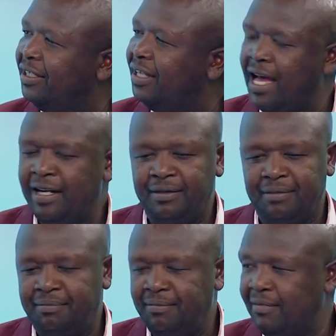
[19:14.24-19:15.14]
and
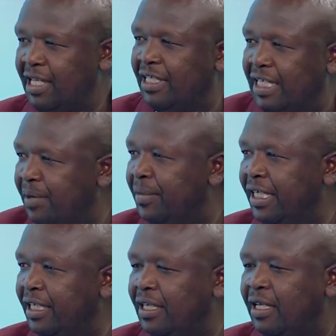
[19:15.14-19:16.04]
nothing coming
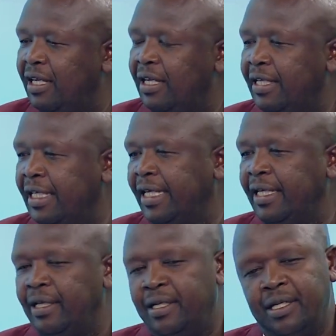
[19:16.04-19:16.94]
in. And again,